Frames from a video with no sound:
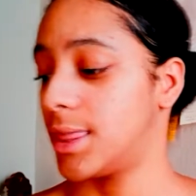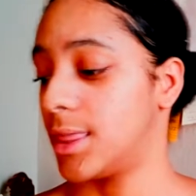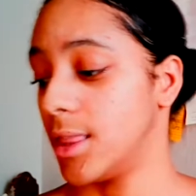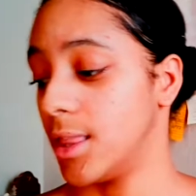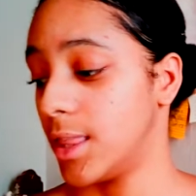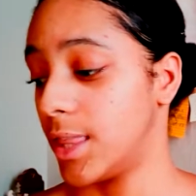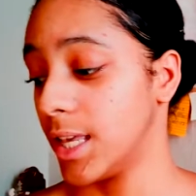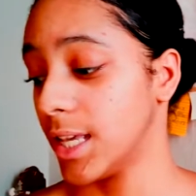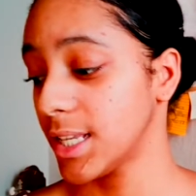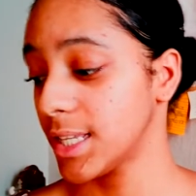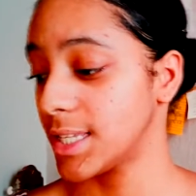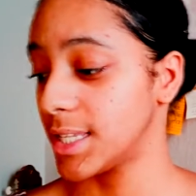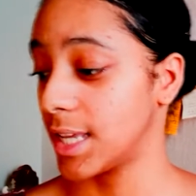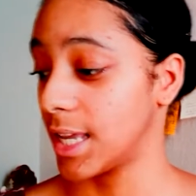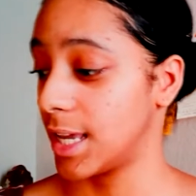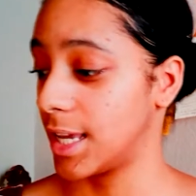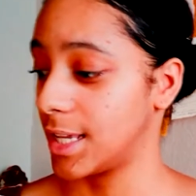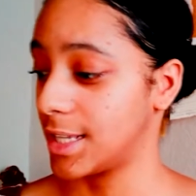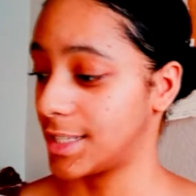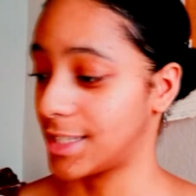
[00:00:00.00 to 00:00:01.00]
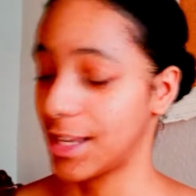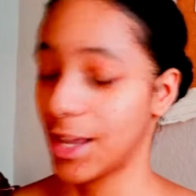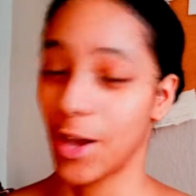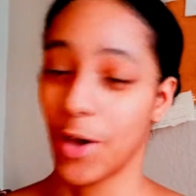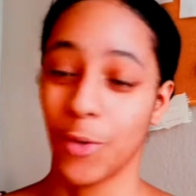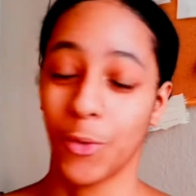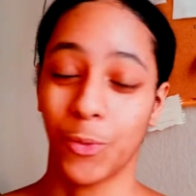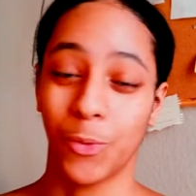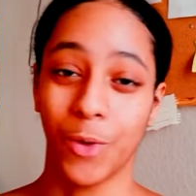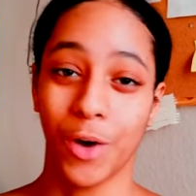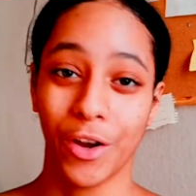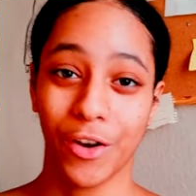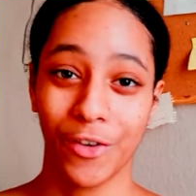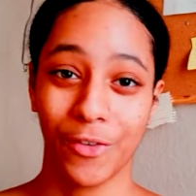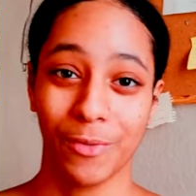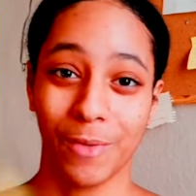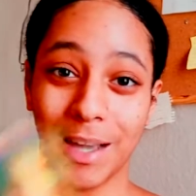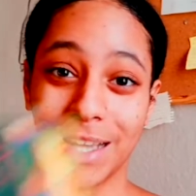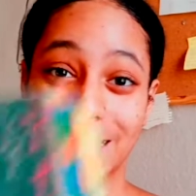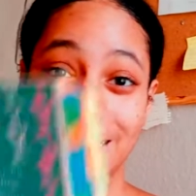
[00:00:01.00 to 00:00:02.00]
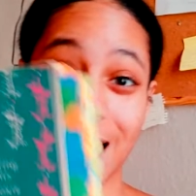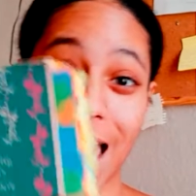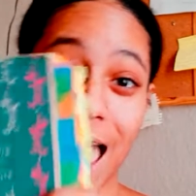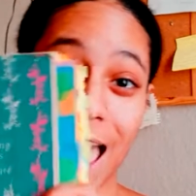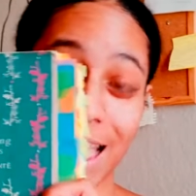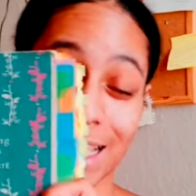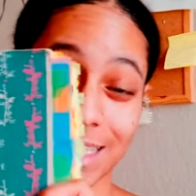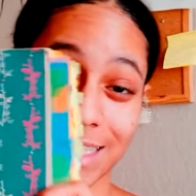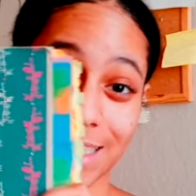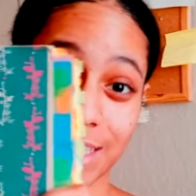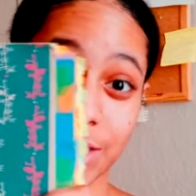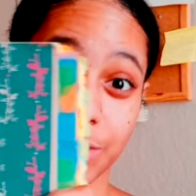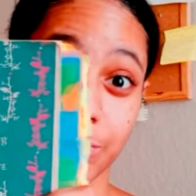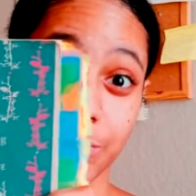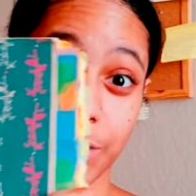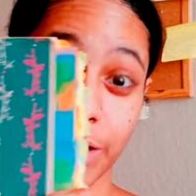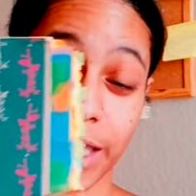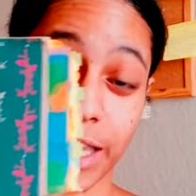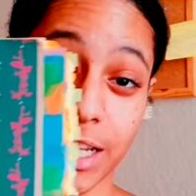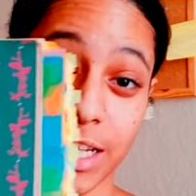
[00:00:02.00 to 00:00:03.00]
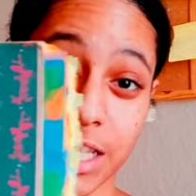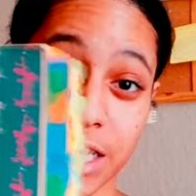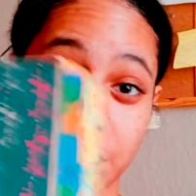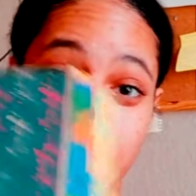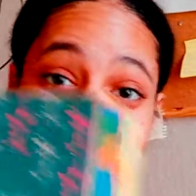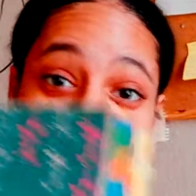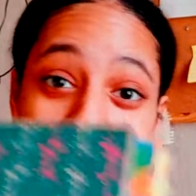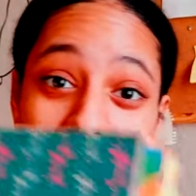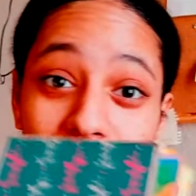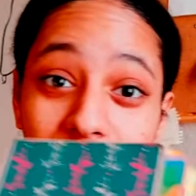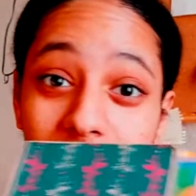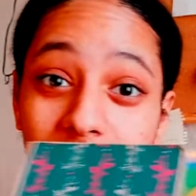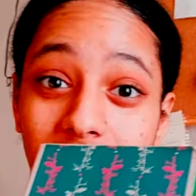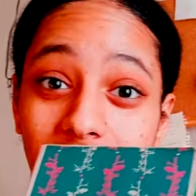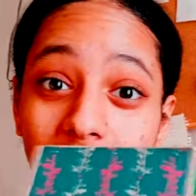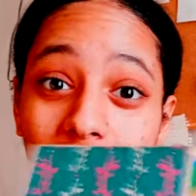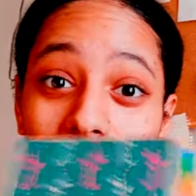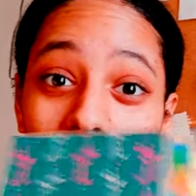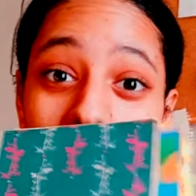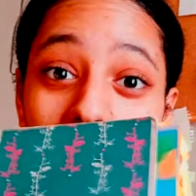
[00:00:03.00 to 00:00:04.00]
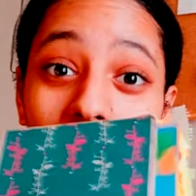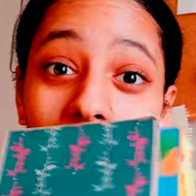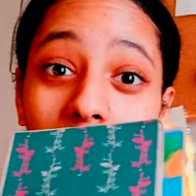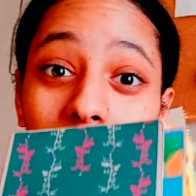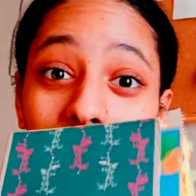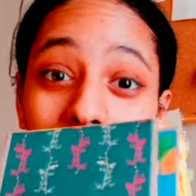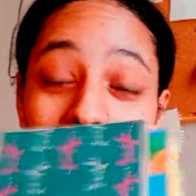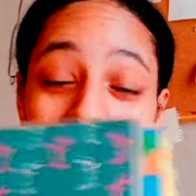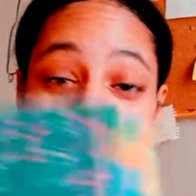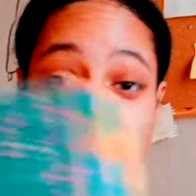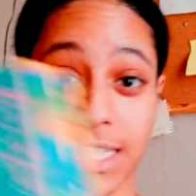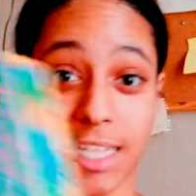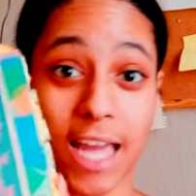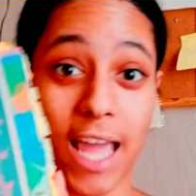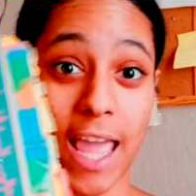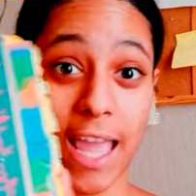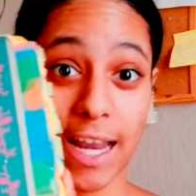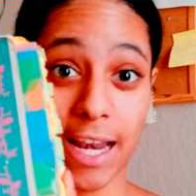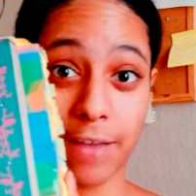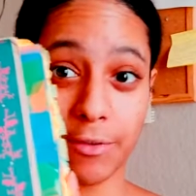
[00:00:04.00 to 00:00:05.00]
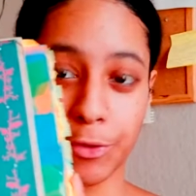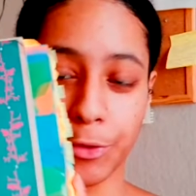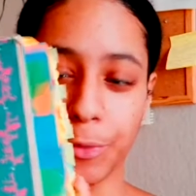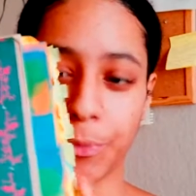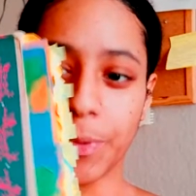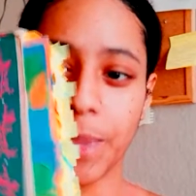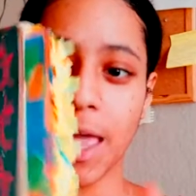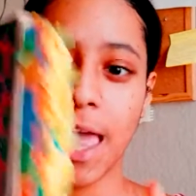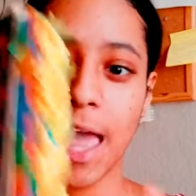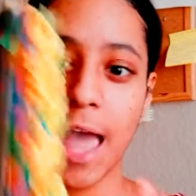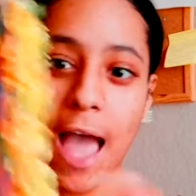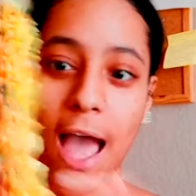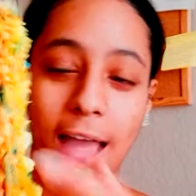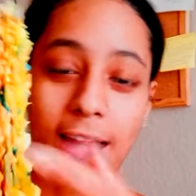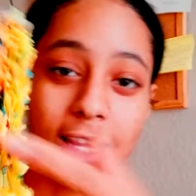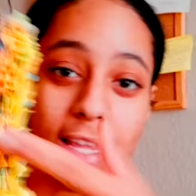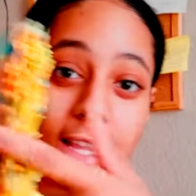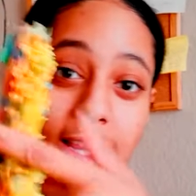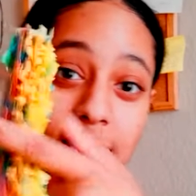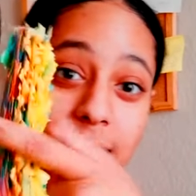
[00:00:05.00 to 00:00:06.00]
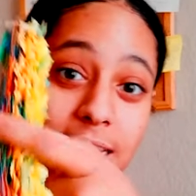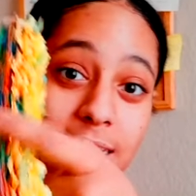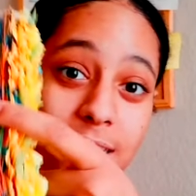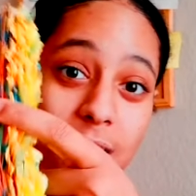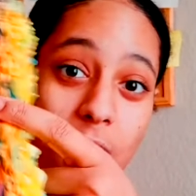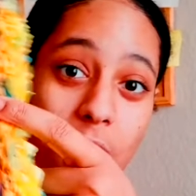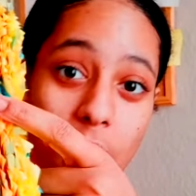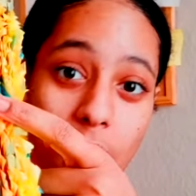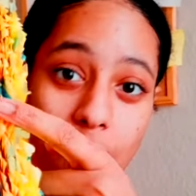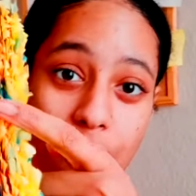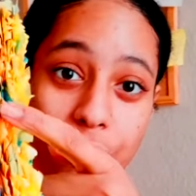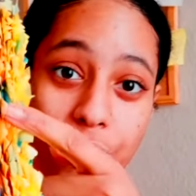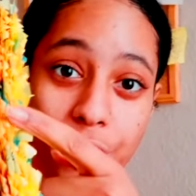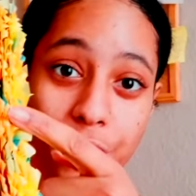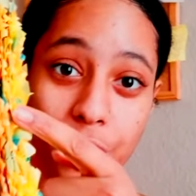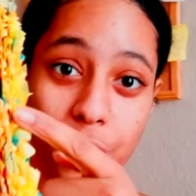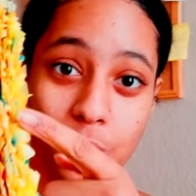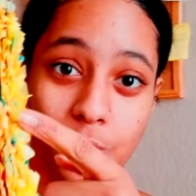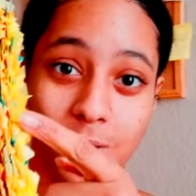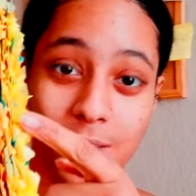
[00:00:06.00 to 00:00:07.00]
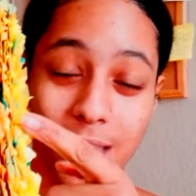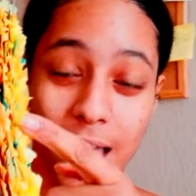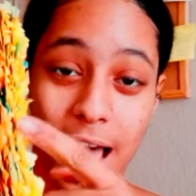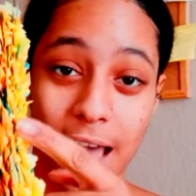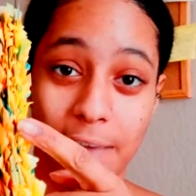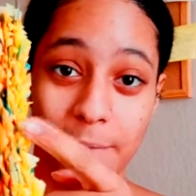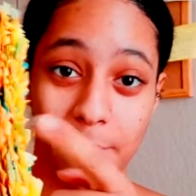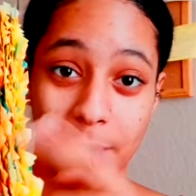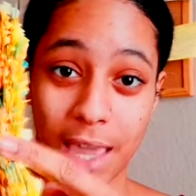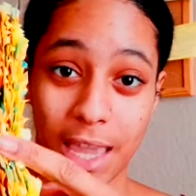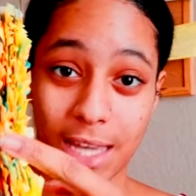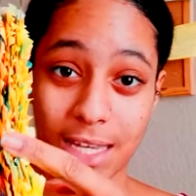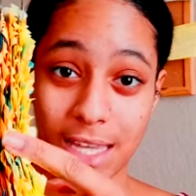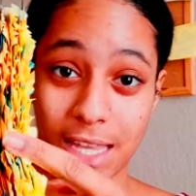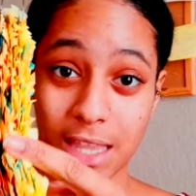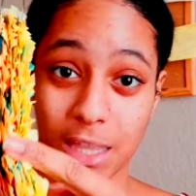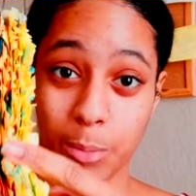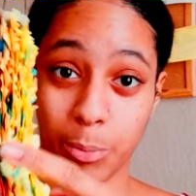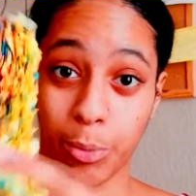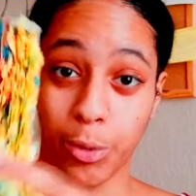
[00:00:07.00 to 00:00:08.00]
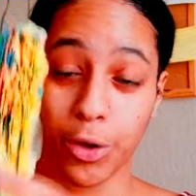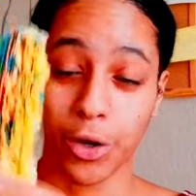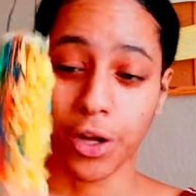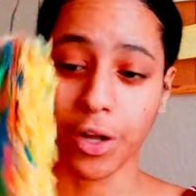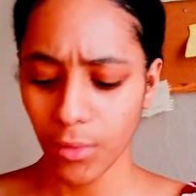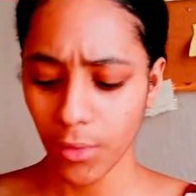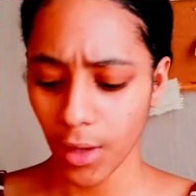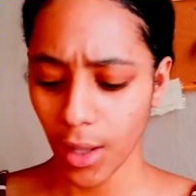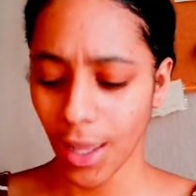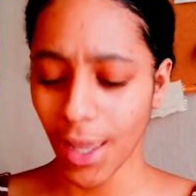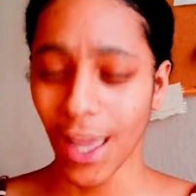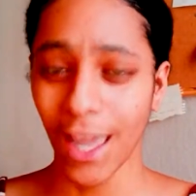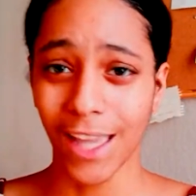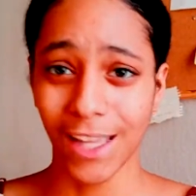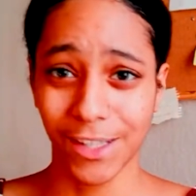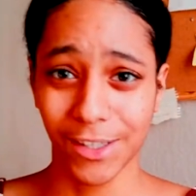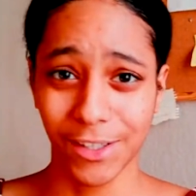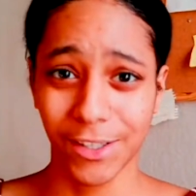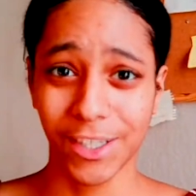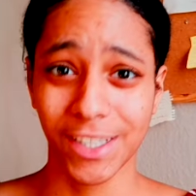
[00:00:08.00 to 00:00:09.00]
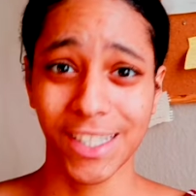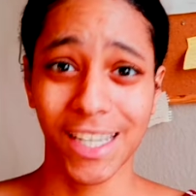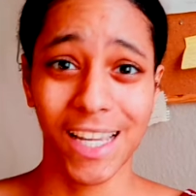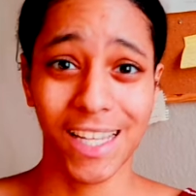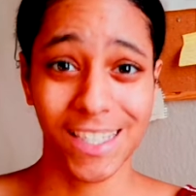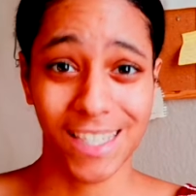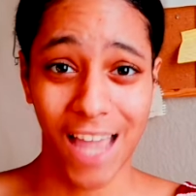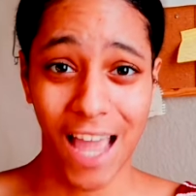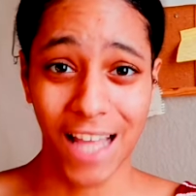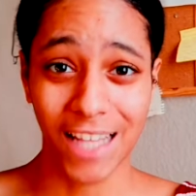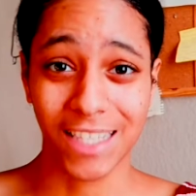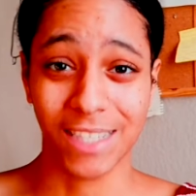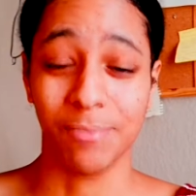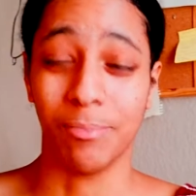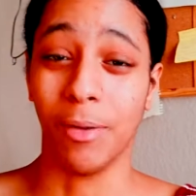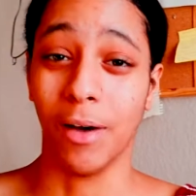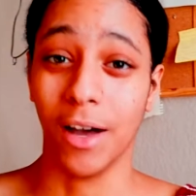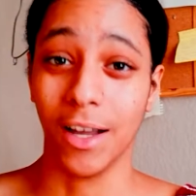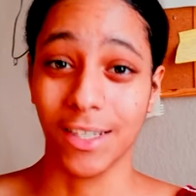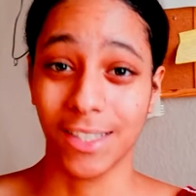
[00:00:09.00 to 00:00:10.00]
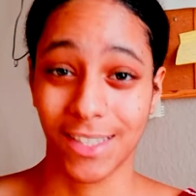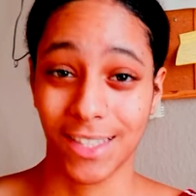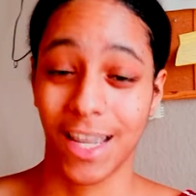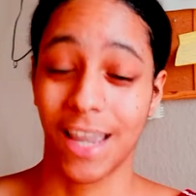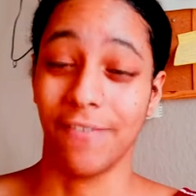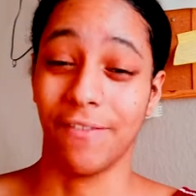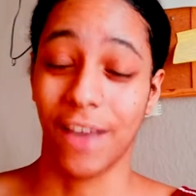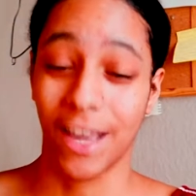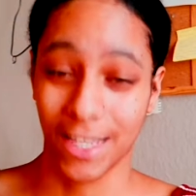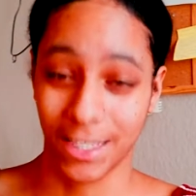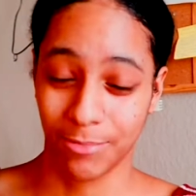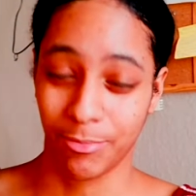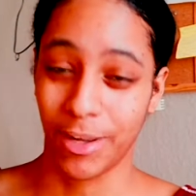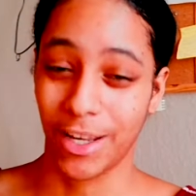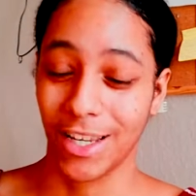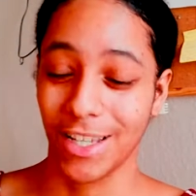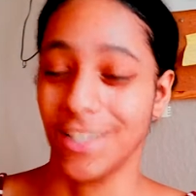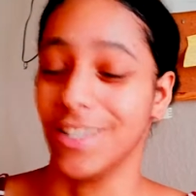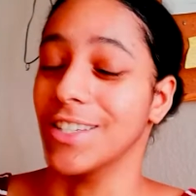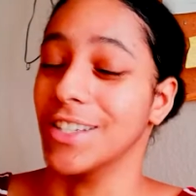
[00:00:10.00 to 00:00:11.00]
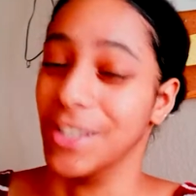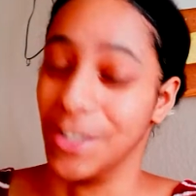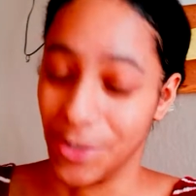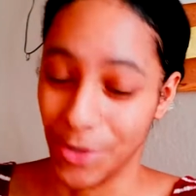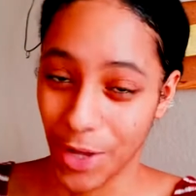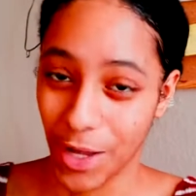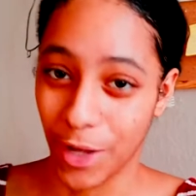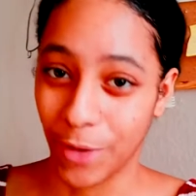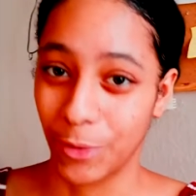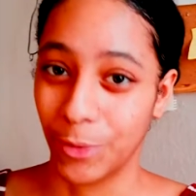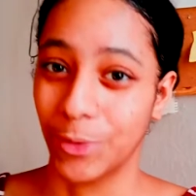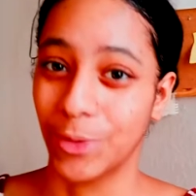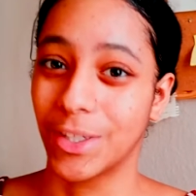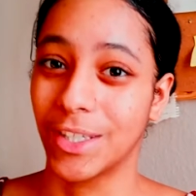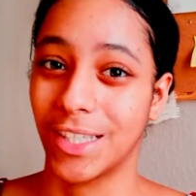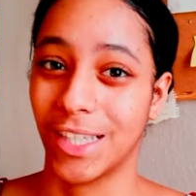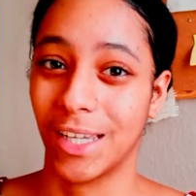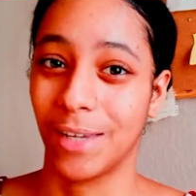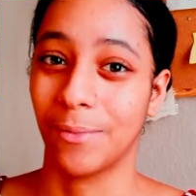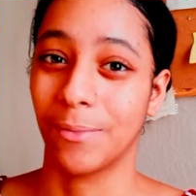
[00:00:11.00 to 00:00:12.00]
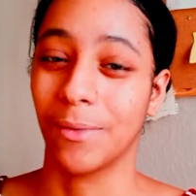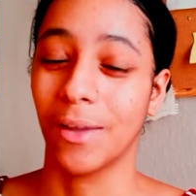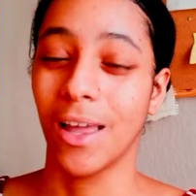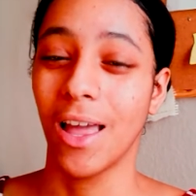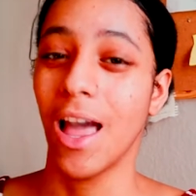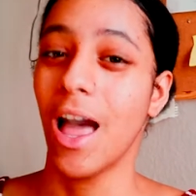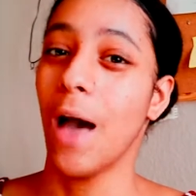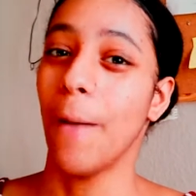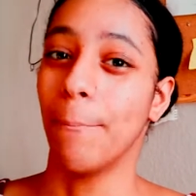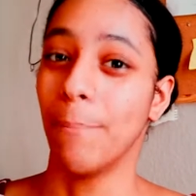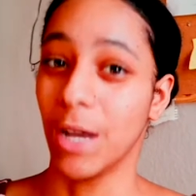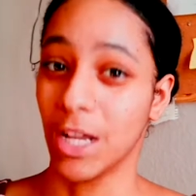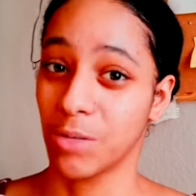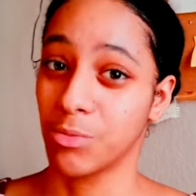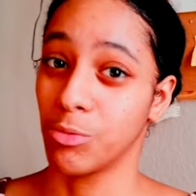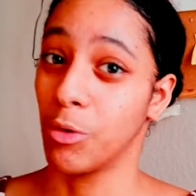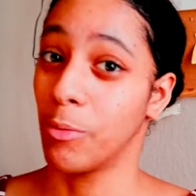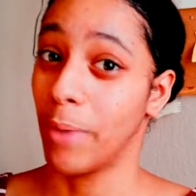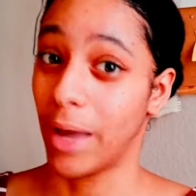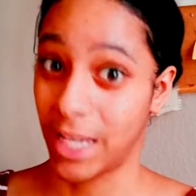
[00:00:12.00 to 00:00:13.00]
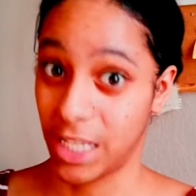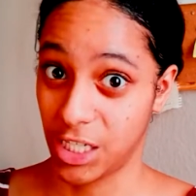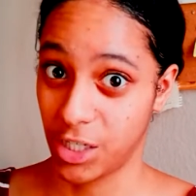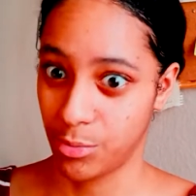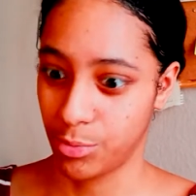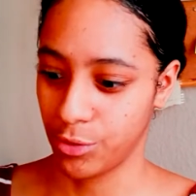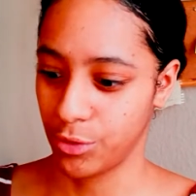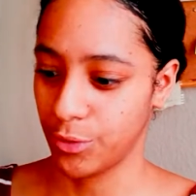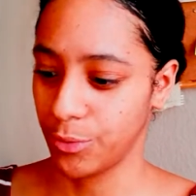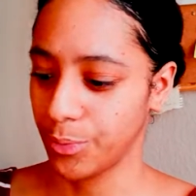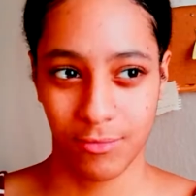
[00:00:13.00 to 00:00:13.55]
This is one of my texts for English literature that we studied at A-level, and these are the notes that I made in the book. It looks intense, but if I explain it to you, it will seem much more manageable.